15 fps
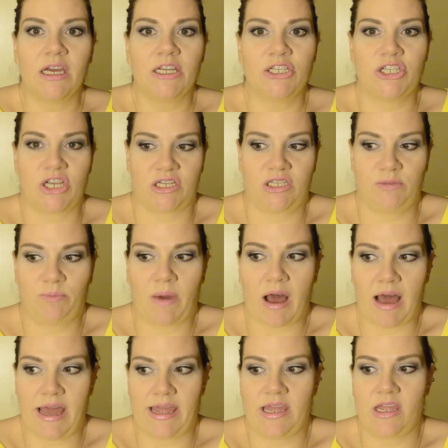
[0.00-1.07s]
just
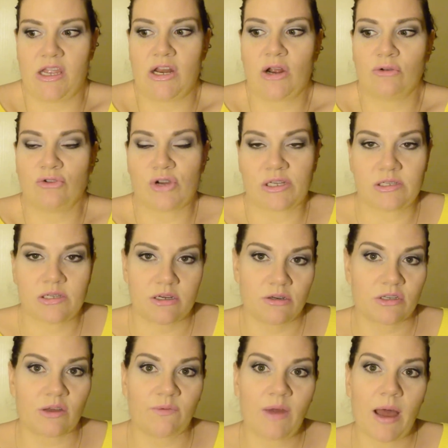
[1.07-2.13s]
by, you know, dressing
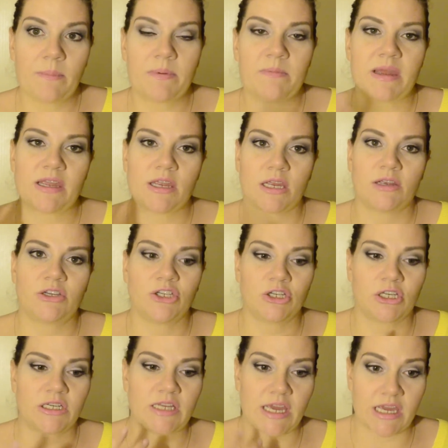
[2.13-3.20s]
yourself up and making
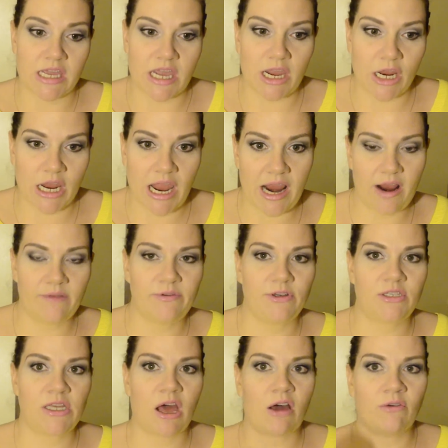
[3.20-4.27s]
taking care of
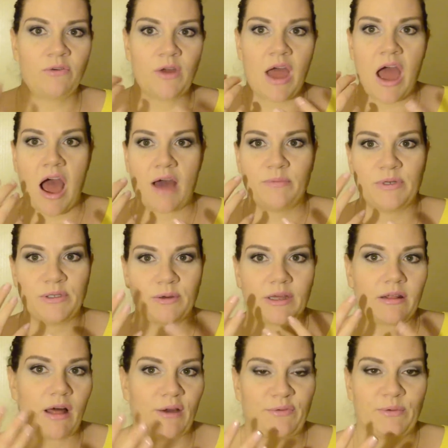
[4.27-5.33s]
yourself. I've been doing a
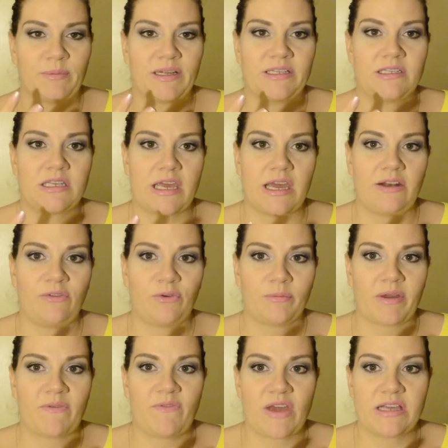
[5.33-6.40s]
lot for my skin, for
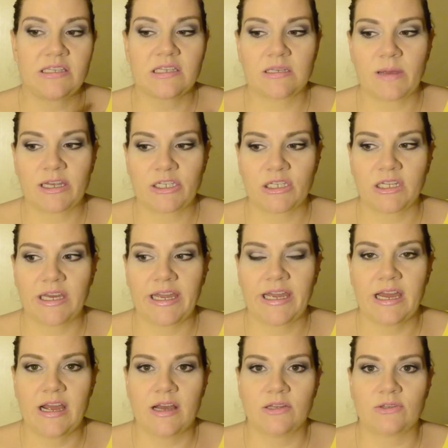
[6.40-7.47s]
my face especially.
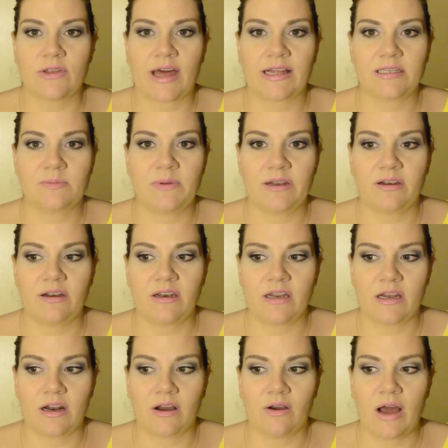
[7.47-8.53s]
So that's been,
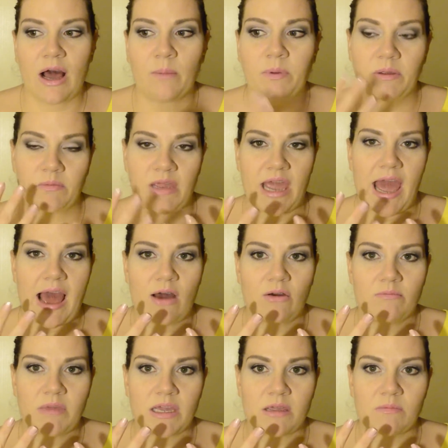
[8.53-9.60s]
you know, helping me
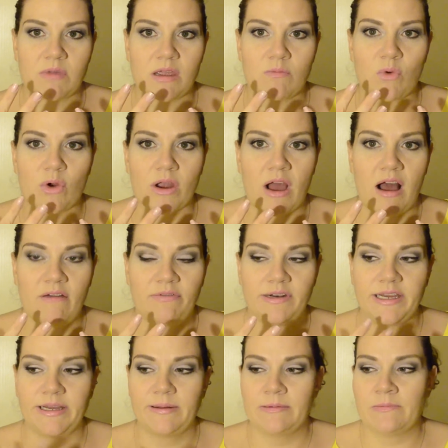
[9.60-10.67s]
out, making me more
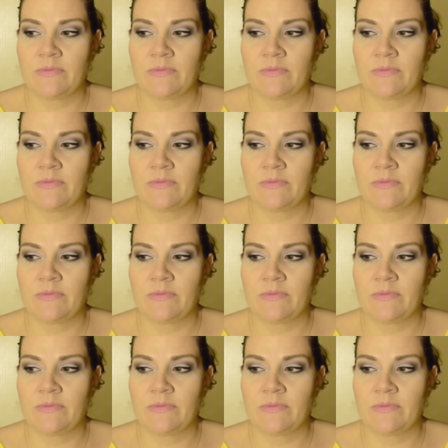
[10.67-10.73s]
confident.